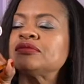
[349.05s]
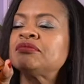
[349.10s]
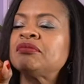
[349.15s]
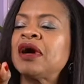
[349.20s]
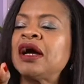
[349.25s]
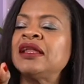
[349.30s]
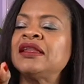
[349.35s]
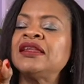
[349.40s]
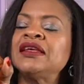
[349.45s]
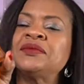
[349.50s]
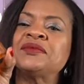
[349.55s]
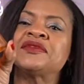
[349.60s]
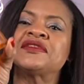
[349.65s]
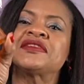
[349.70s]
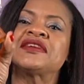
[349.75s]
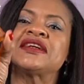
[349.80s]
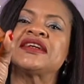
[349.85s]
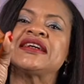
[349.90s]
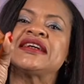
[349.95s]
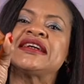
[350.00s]
my lips.
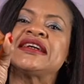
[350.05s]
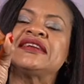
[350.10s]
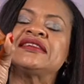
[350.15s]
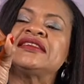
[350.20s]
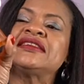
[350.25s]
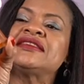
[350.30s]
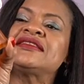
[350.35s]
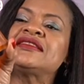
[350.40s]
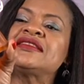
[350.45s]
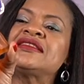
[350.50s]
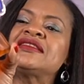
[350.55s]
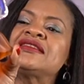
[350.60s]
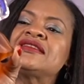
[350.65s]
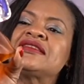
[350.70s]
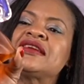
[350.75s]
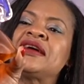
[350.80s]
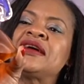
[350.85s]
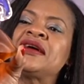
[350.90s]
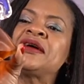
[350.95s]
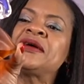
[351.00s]
This is
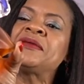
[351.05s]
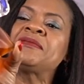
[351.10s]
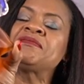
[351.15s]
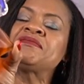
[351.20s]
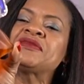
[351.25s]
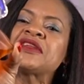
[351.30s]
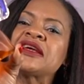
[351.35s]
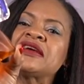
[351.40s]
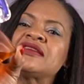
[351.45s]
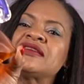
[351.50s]
um,